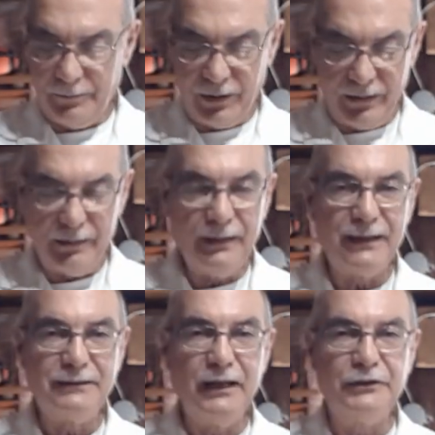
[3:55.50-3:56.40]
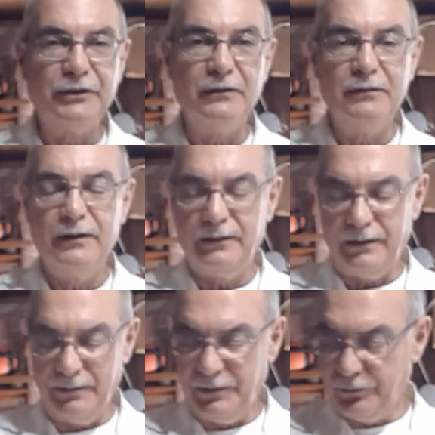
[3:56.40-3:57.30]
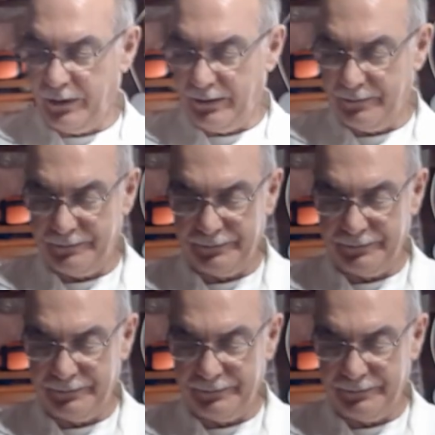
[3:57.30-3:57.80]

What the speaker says: put in an extension in between.